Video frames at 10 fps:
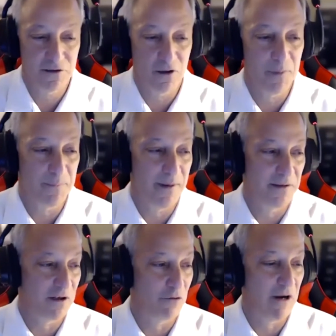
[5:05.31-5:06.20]
bit about the
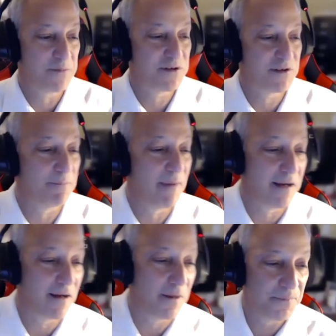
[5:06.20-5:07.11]
grapes that make
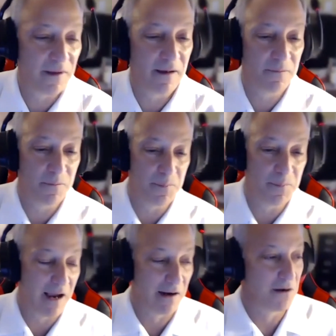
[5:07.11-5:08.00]
up the
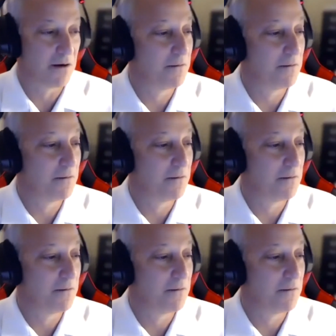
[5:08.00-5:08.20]
Bianco?